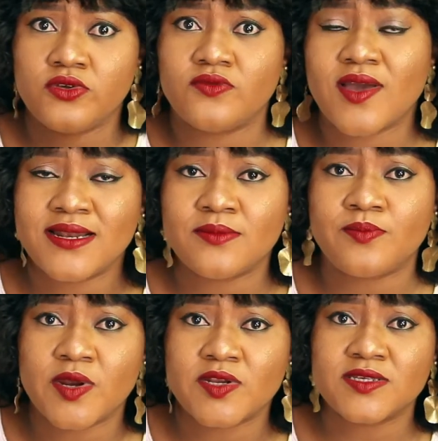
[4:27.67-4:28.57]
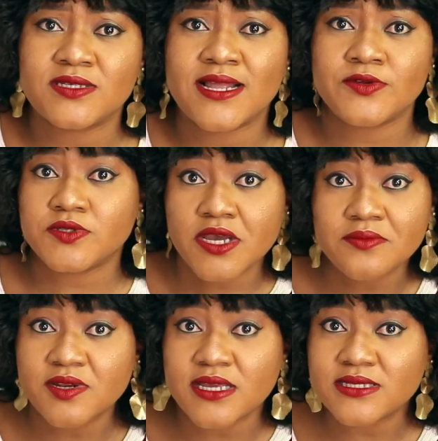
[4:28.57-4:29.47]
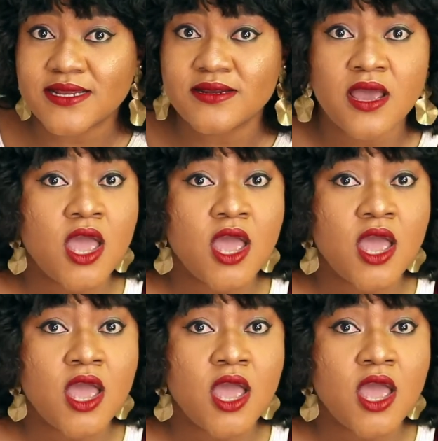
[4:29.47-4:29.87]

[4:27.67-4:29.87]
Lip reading: you've had a pregnancy that you terminated